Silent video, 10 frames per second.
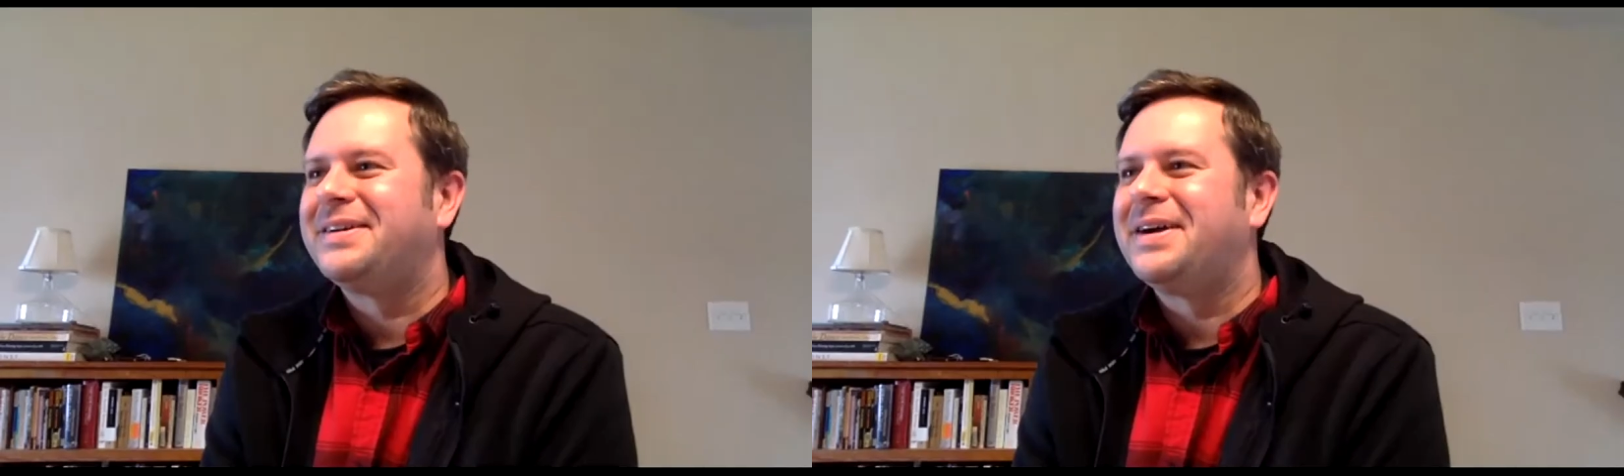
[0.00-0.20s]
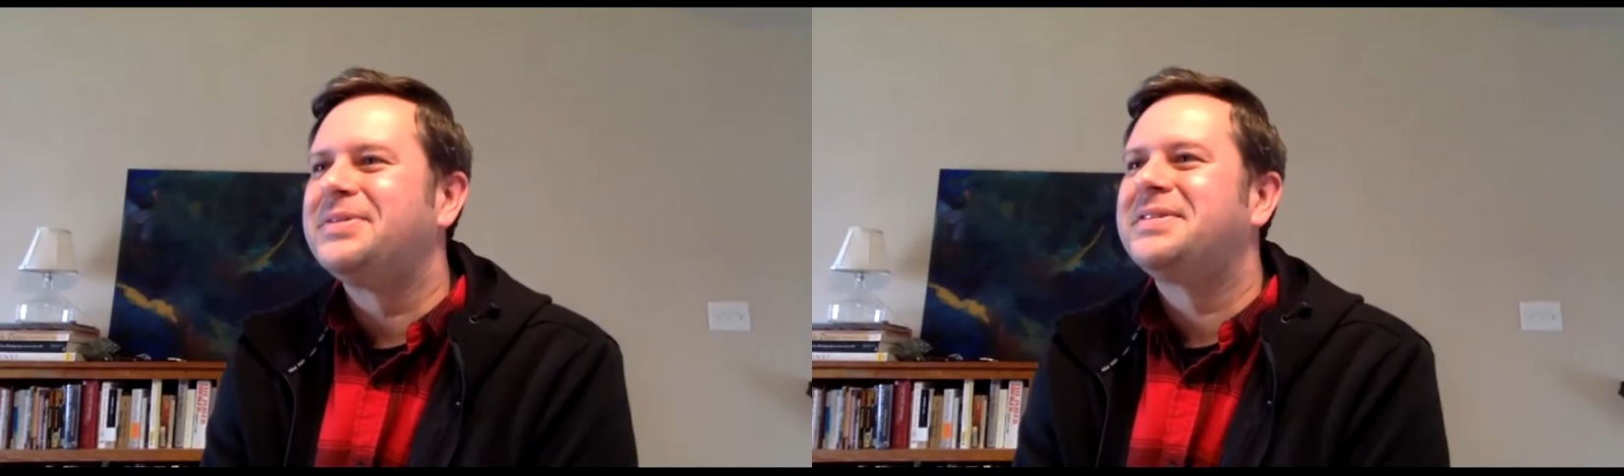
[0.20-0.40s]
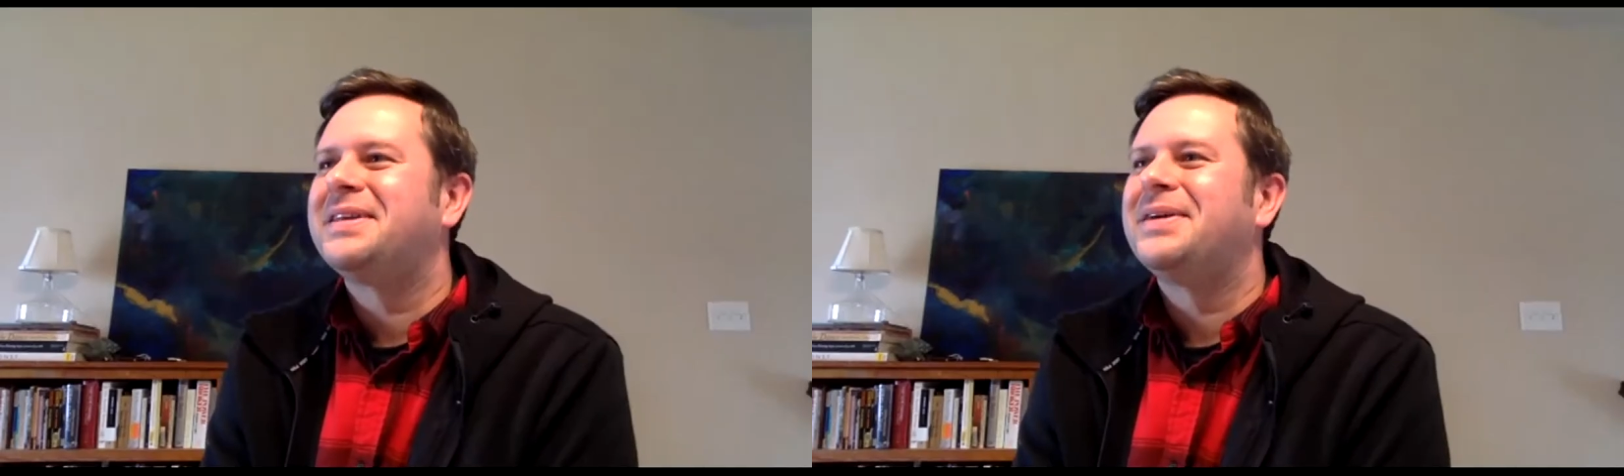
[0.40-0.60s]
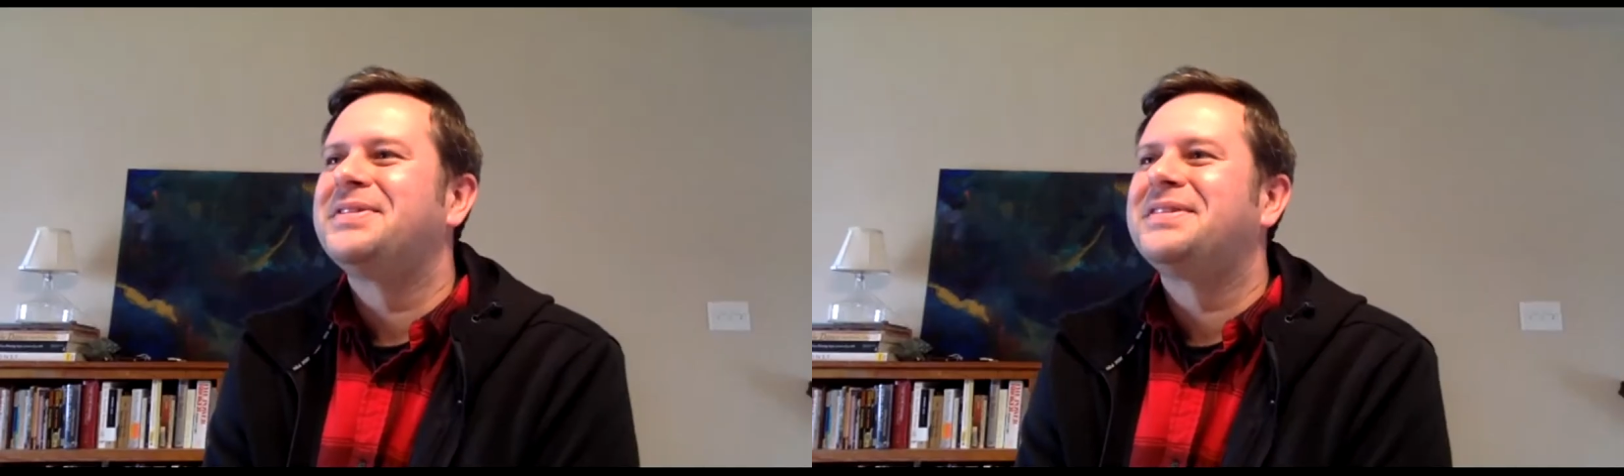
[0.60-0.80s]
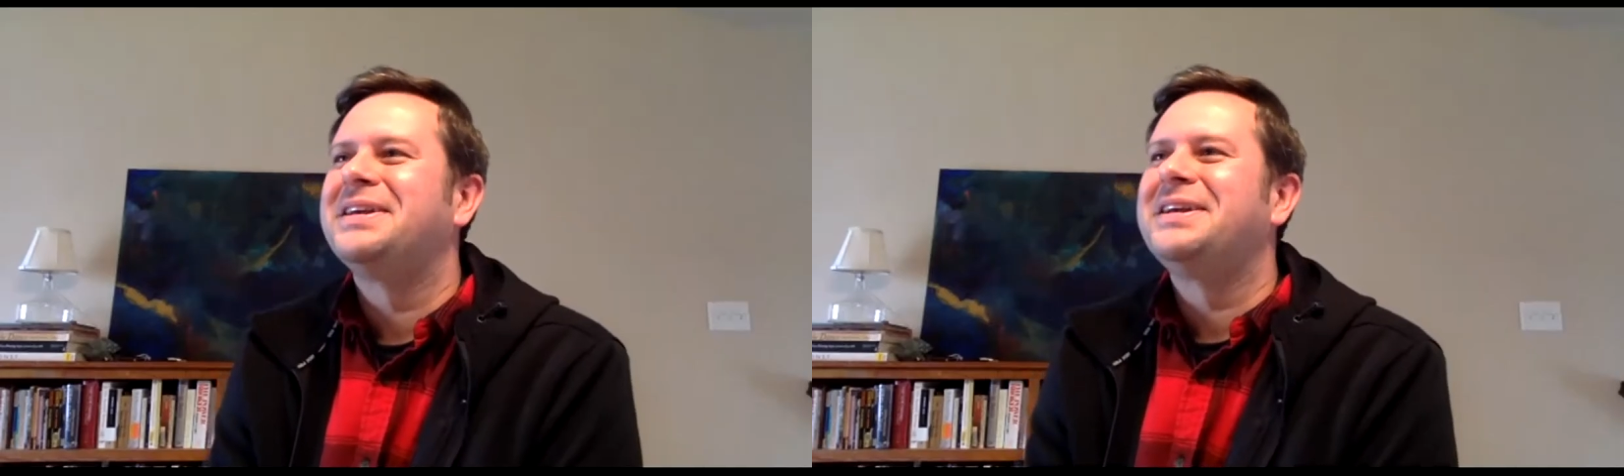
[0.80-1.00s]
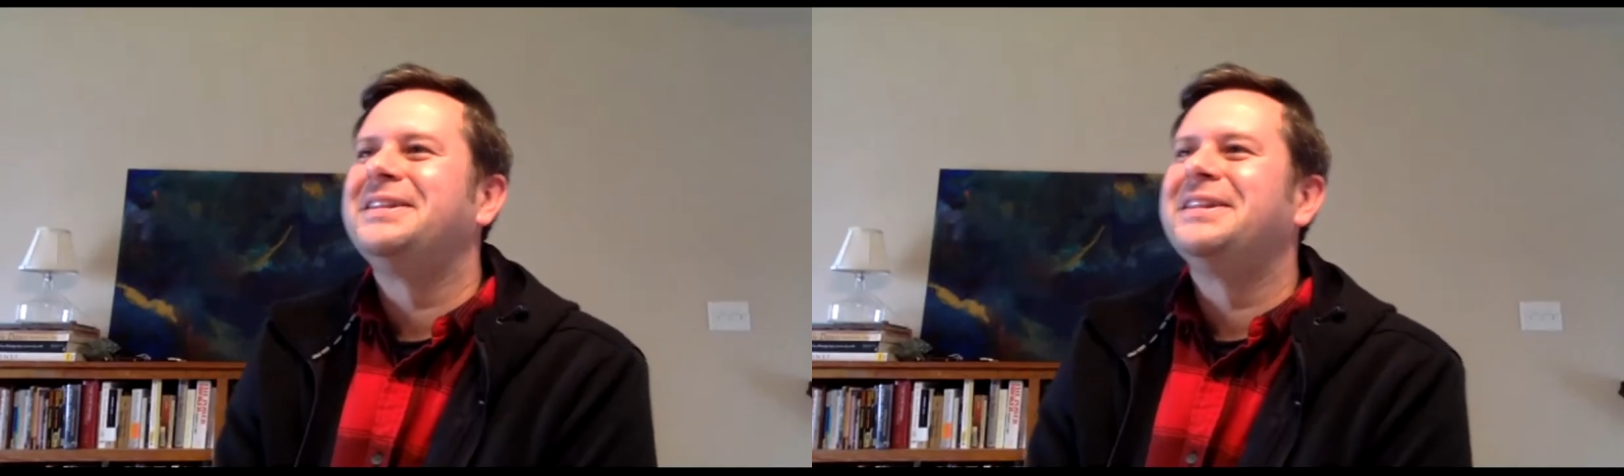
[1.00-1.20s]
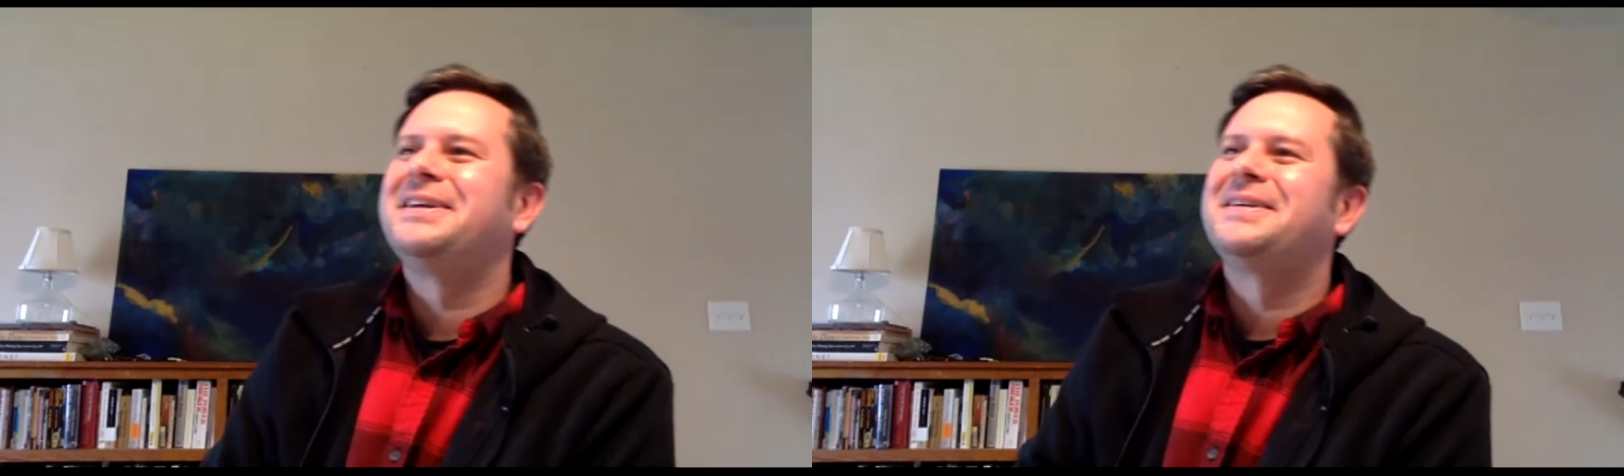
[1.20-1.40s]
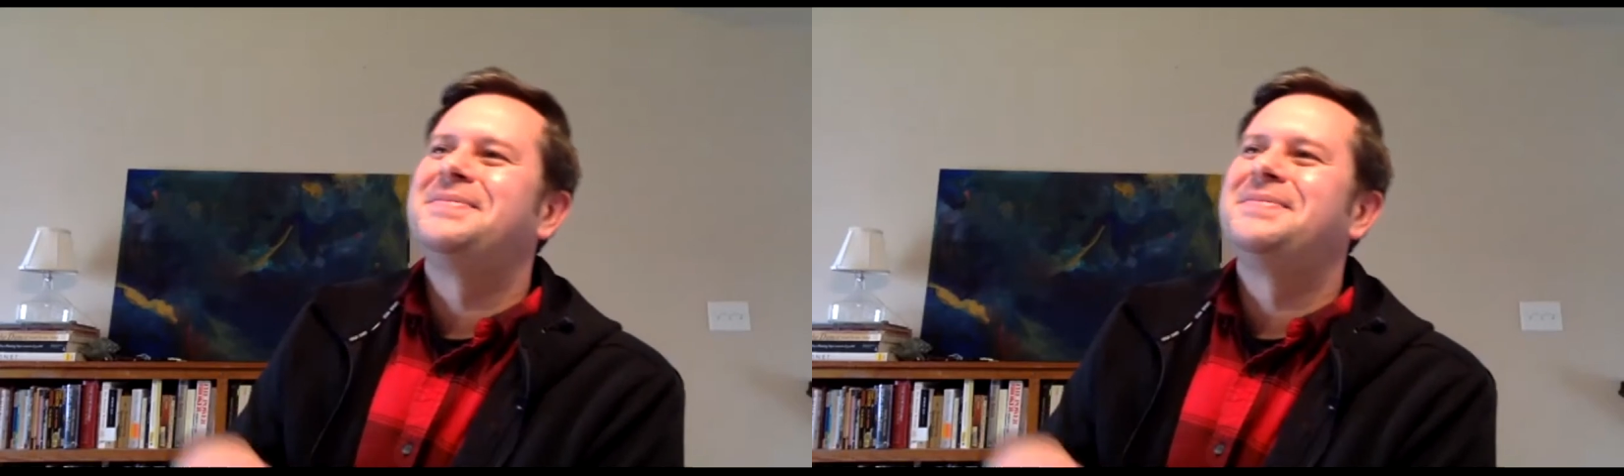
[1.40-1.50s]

I was thinking like